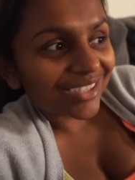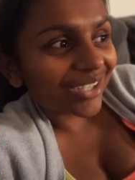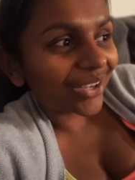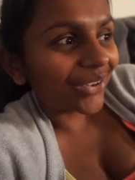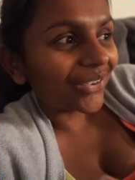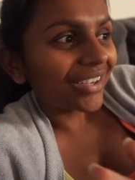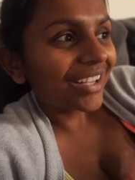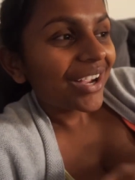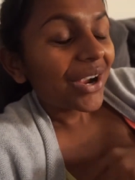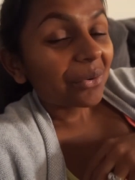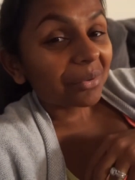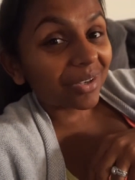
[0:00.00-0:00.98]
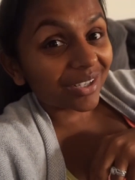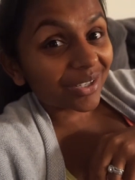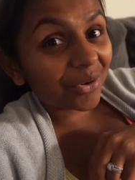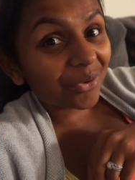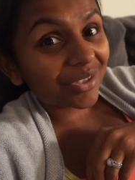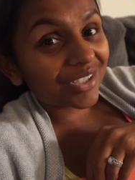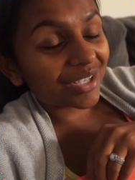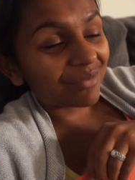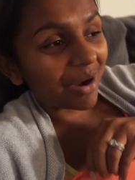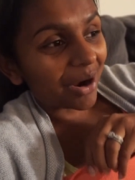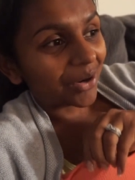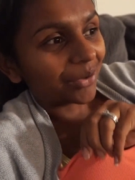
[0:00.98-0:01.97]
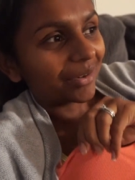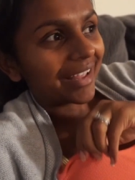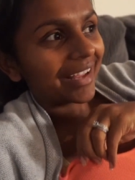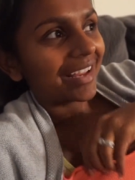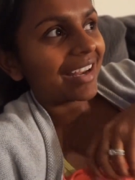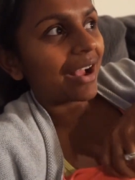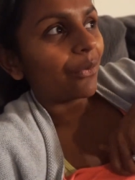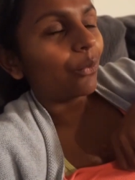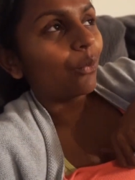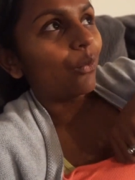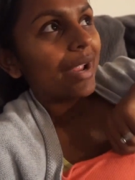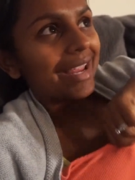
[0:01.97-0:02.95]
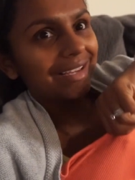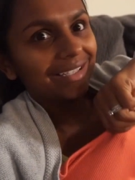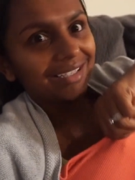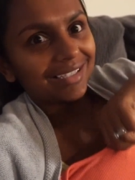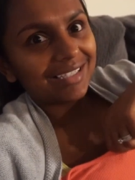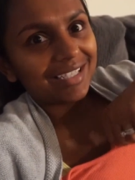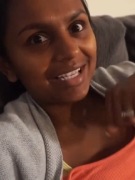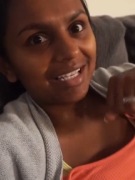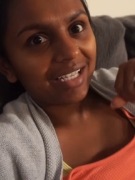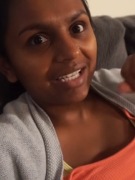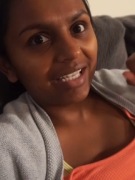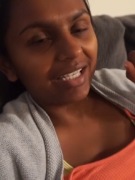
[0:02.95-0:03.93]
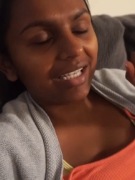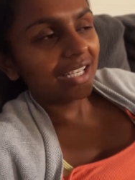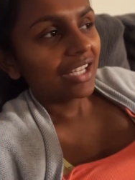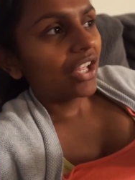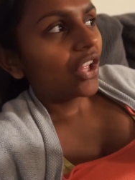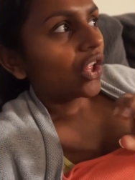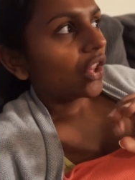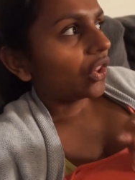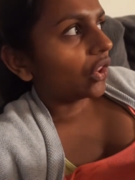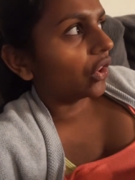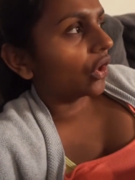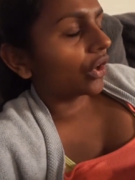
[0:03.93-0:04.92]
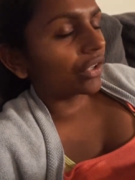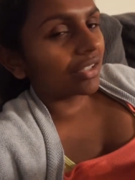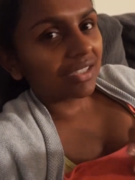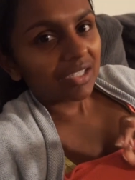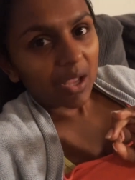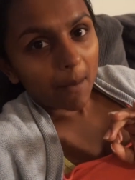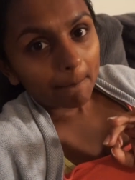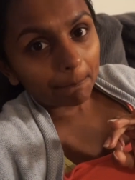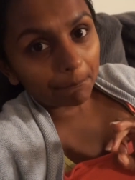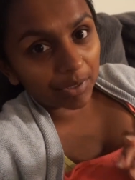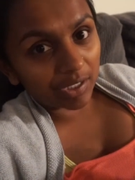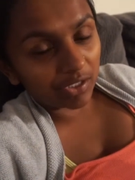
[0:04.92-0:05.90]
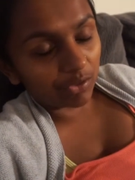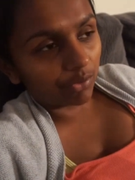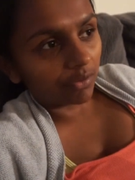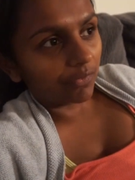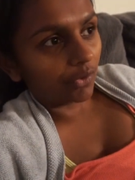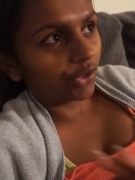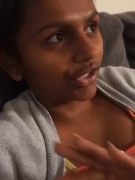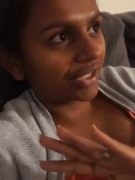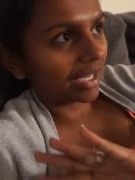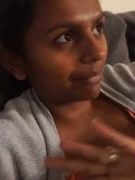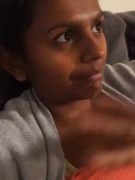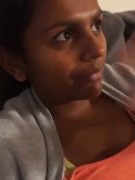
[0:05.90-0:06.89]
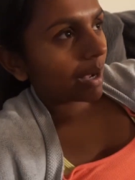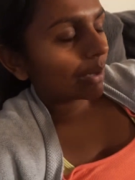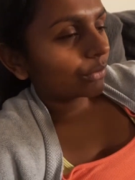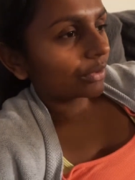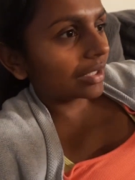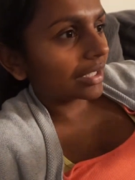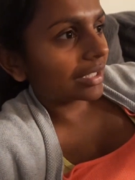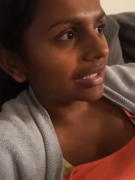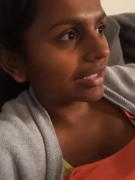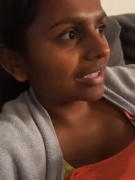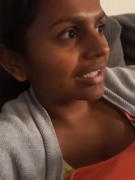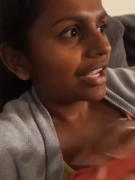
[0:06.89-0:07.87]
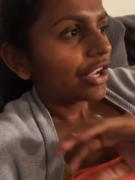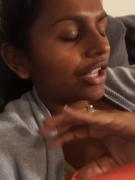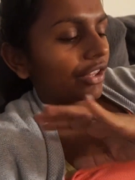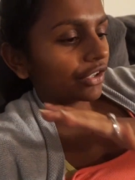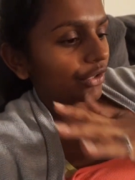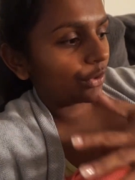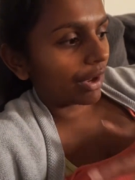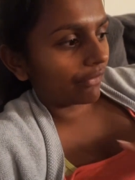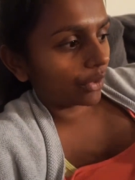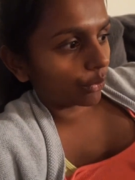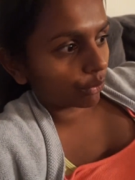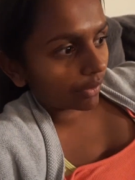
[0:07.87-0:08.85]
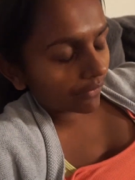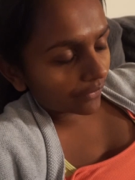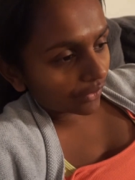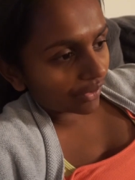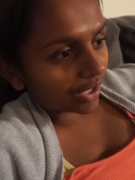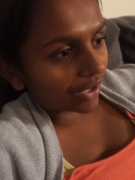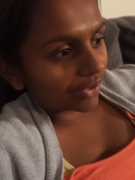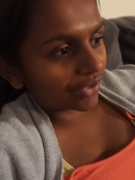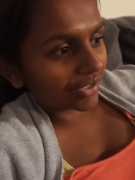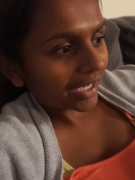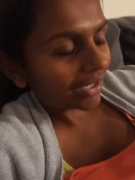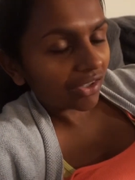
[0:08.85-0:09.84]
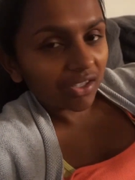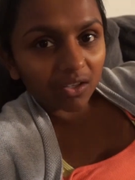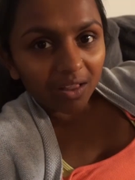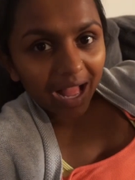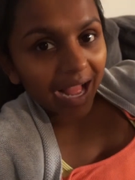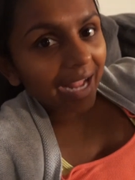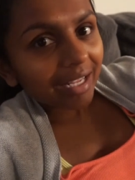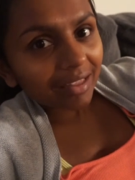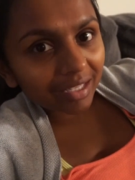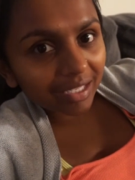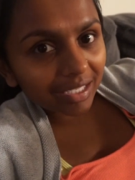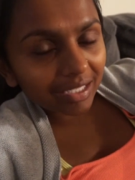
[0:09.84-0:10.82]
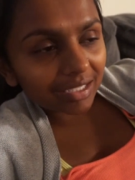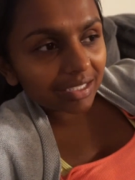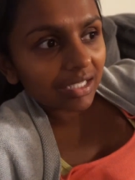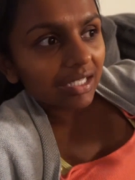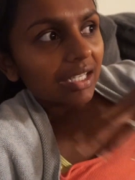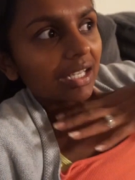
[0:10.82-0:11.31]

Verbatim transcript: so, we're going to go there tomorrow, and I cannot wait to see it. It looks beautiful. There's like mountains. There you have the river there. There's like a little island.